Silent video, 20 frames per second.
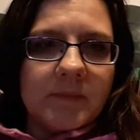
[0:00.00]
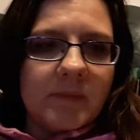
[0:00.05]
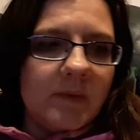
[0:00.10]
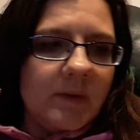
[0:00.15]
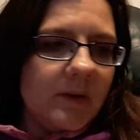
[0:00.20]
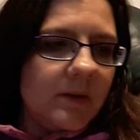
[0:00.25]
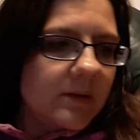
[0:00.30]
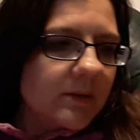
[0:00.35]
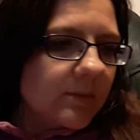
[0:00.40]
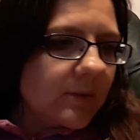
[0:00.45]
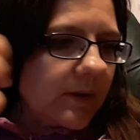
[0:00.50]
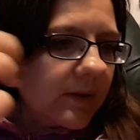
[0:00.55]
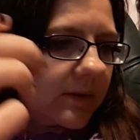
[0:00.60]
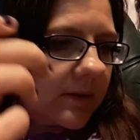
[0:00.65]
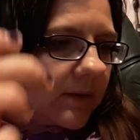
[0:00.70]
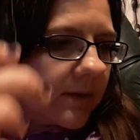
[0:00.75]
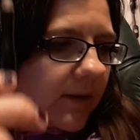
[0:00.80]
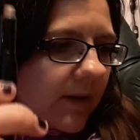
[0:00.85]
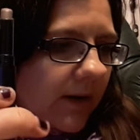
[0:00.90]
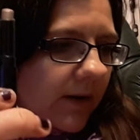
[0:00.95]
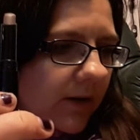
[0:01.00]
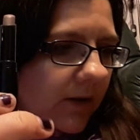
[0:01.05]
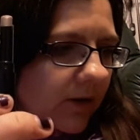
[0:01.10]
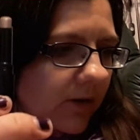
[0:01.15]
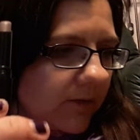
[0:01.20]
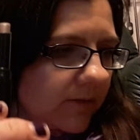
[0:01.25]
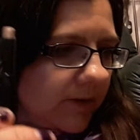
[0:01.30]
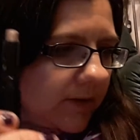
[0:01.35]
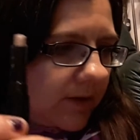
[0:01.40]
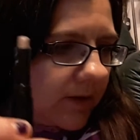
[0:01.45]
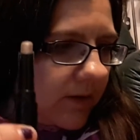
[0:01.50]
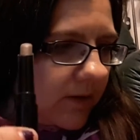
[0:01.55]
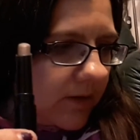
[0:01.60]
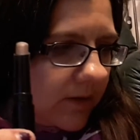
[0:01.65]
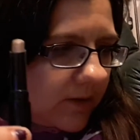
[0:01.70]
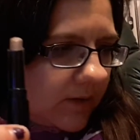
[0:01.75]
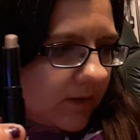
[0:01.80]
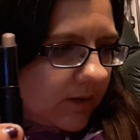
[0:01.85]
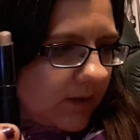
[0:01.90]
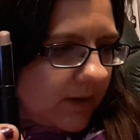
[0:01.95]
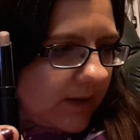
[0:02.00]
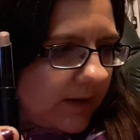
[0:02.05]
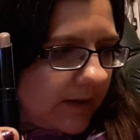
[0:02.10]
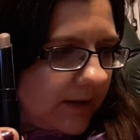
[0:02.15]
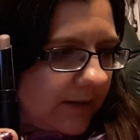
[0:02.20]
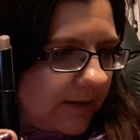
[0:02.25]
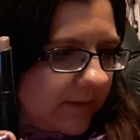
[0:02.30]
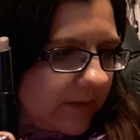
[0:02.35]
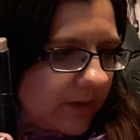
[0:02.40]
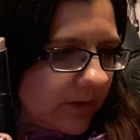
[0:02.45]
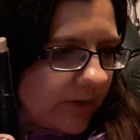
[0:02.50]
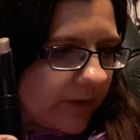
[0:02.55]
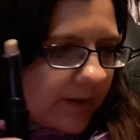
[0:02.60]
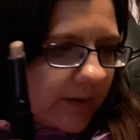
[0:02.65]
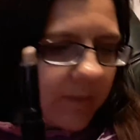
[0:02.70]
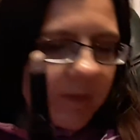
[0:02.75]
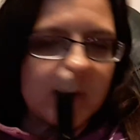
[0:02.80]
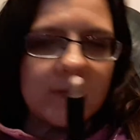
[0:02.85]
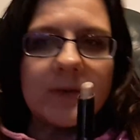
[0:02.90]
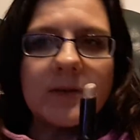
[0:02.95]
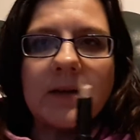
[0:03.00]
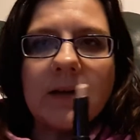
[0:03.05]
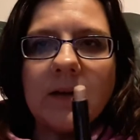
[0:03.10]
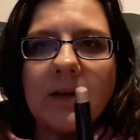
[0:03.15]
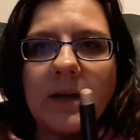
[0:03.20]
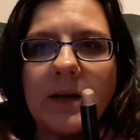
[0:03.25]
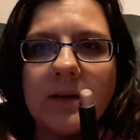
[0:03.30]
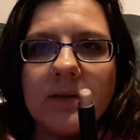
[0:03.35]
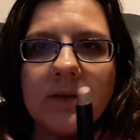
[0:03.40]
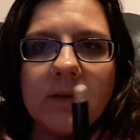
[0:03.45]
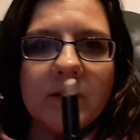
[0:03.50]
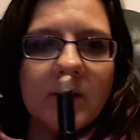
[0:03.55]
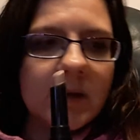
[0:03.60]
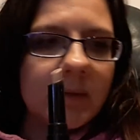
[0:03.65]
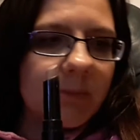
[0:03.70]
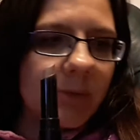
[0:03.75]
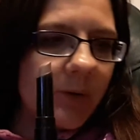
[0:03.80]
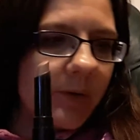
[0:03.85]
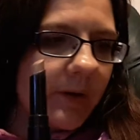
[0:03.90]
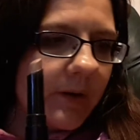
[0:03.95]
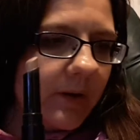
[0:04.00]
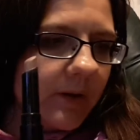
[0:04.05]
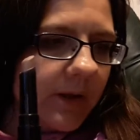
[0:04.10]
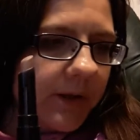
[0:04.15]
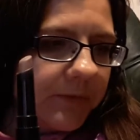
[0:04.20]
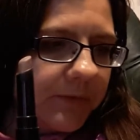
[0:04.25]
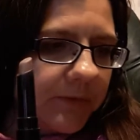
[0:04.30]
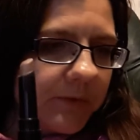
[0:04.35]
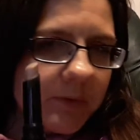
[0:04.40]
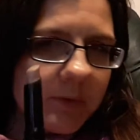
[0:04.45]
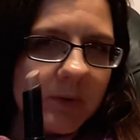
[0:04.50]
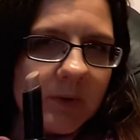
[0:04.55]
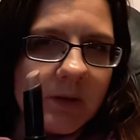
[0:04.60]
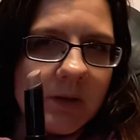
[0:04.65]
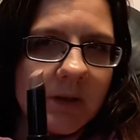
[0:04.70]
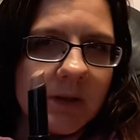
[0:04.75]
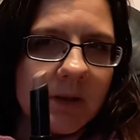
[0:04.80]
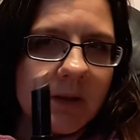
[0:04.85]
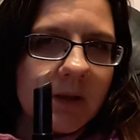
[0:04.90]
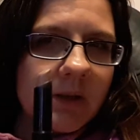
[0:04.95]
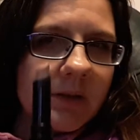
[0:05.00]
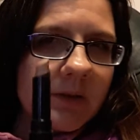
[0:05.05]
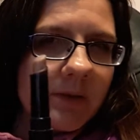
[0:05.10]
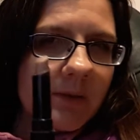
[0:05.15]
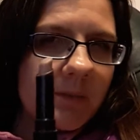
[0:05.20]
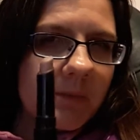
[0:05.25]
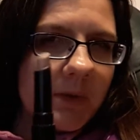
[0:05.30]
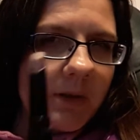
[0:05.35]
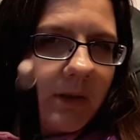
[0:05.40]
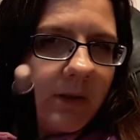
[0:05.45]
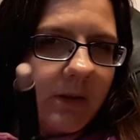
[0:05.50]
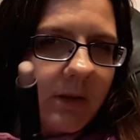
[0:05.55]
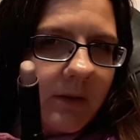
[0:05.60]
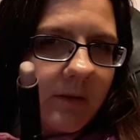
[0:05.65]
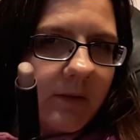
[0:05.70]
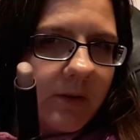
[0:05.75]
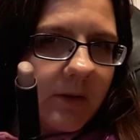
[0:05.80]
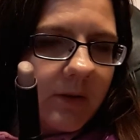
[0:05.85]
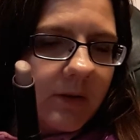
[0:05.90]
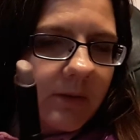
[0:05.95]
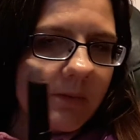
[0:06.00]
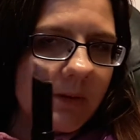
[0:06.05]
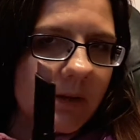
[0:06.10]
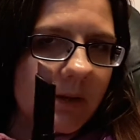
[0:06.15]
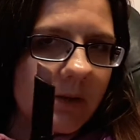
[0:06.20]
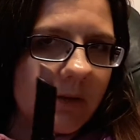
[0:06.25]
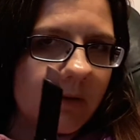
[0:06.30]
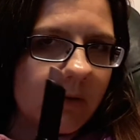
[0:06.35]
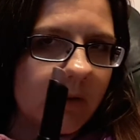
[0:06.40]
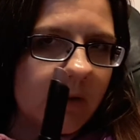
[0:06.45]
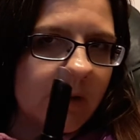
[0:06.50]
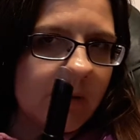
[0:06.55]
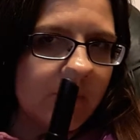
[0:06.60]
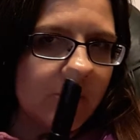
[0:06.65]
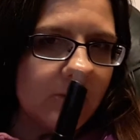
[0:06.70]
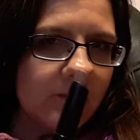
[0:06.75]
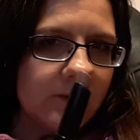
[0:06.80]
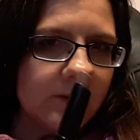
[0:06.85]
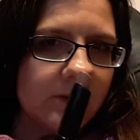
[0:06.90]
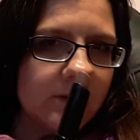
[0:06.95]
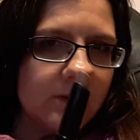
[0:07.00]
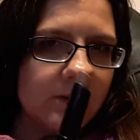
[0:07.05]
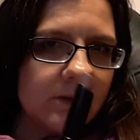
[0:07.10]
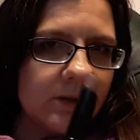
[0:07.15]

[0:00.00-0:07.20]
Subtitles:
This one started off at 11 grams, it's now down to 9.94, so I'm thinking I've used about a gram of it.